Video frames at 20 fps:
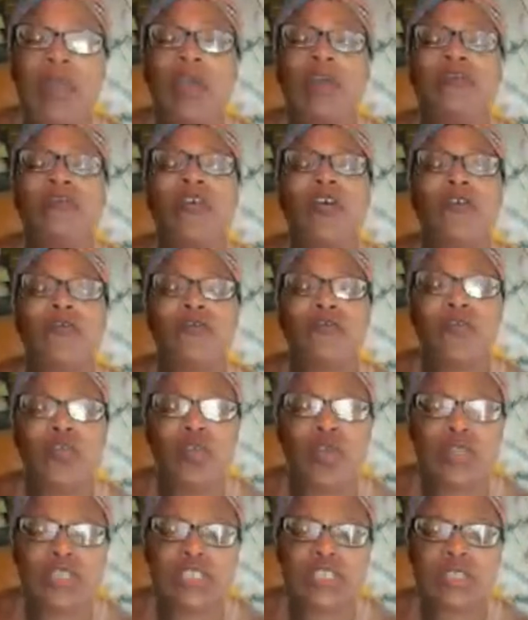for
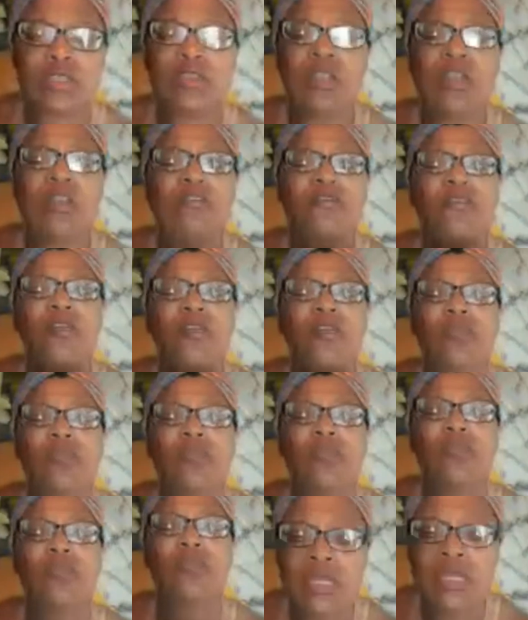fortune, for
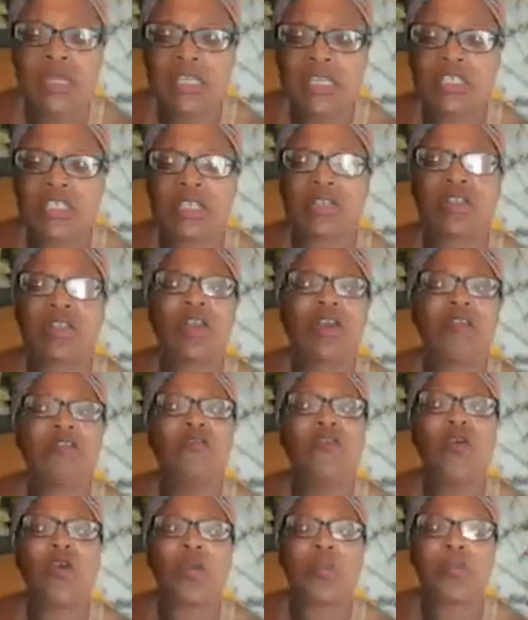recognition,
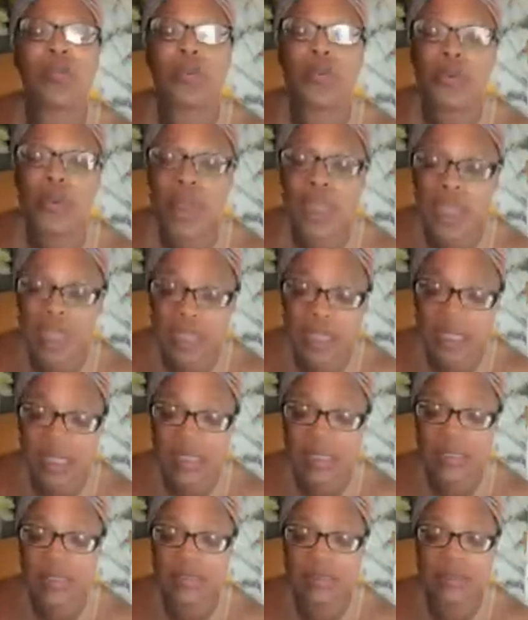for
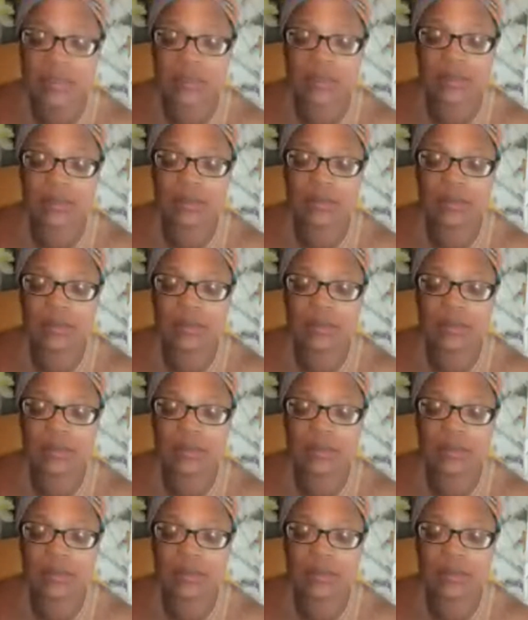praise.